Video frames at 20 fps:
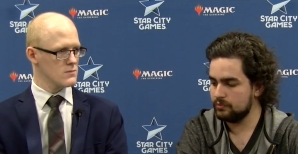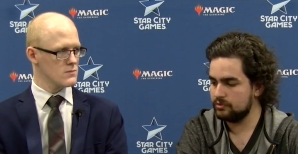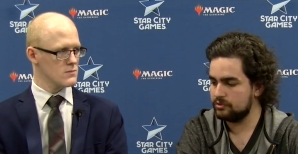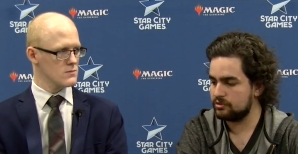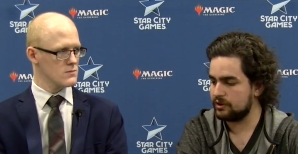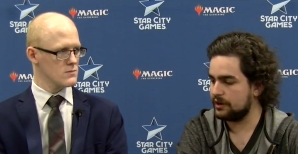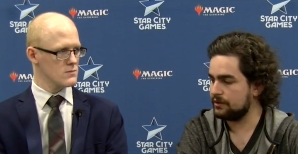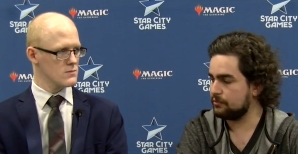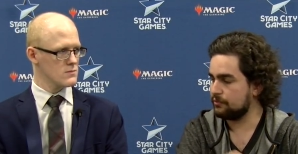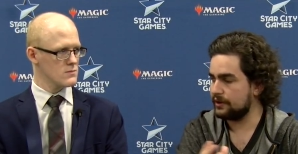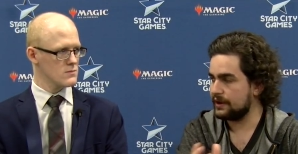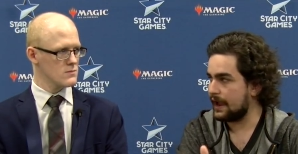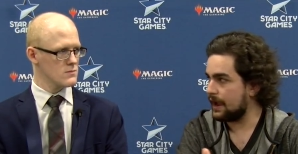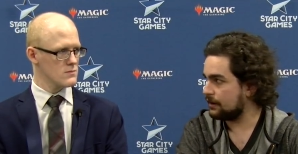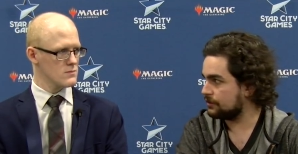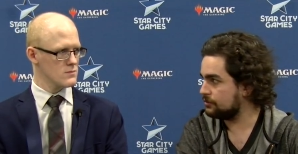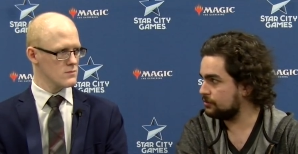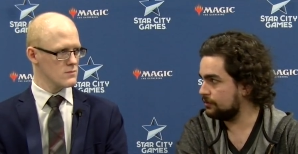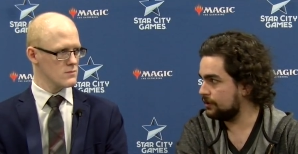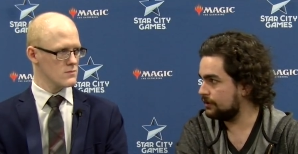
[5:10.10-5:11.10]
Speaker 1: trying to
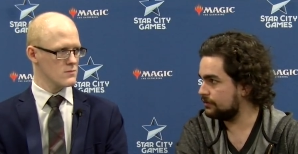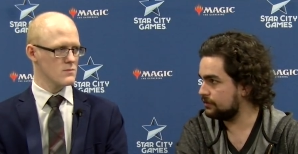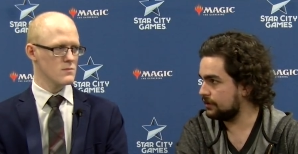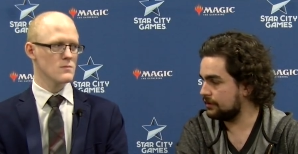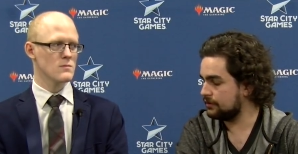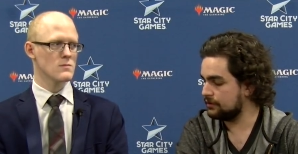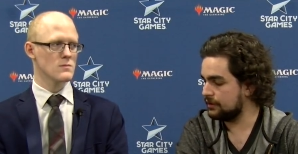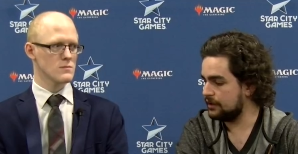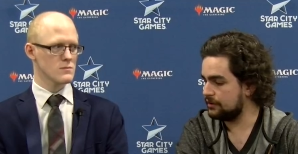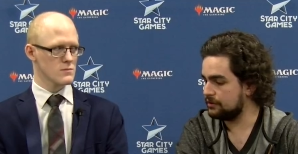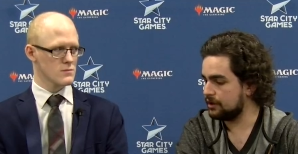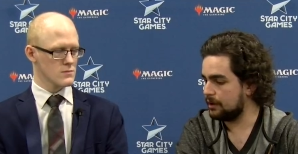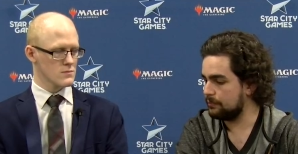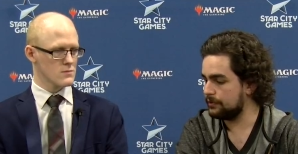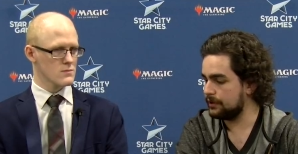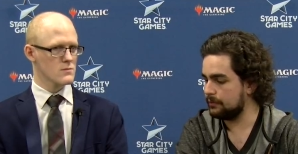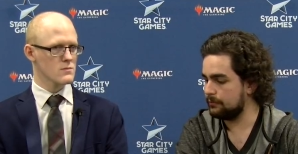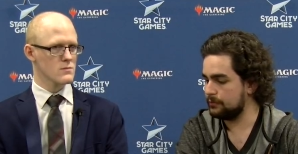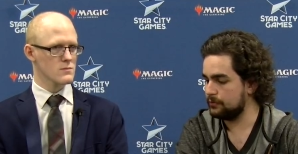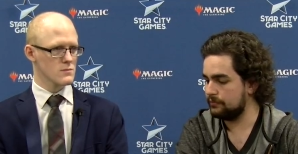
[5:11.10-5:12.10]
react to it and, and
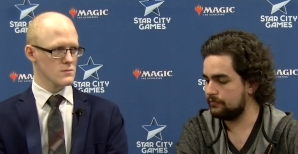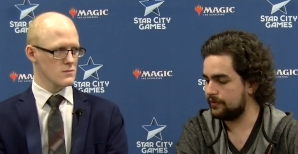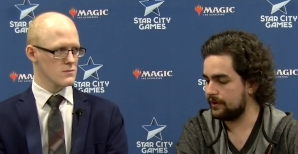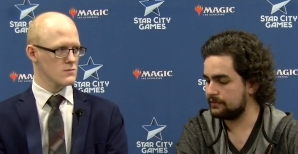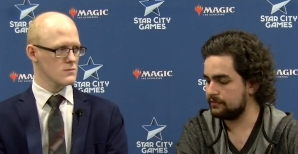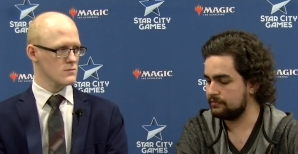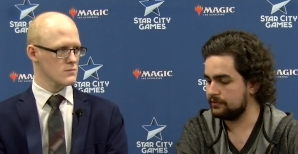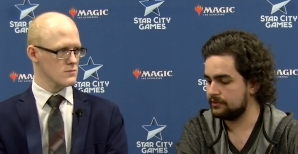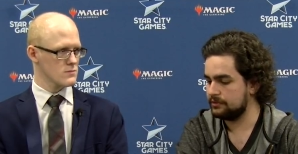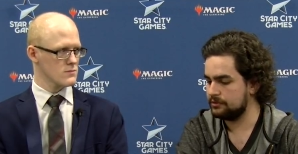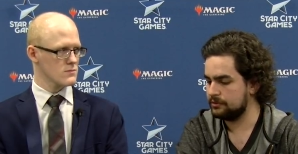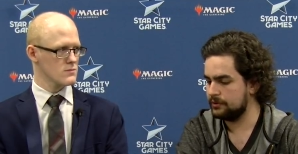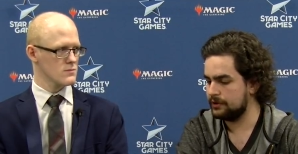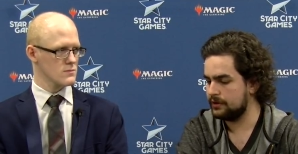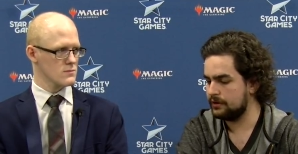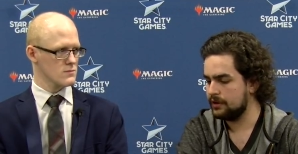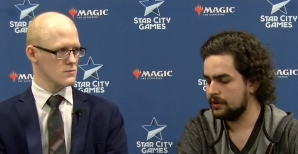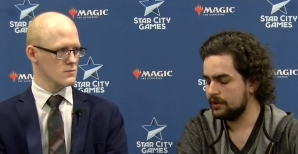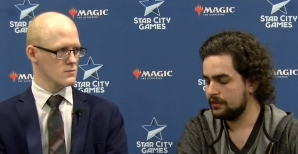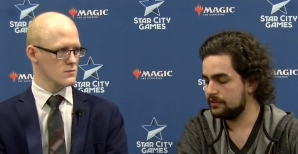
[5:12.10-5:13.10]
not being able to effectively do
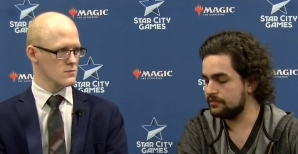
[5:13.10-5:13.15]
it.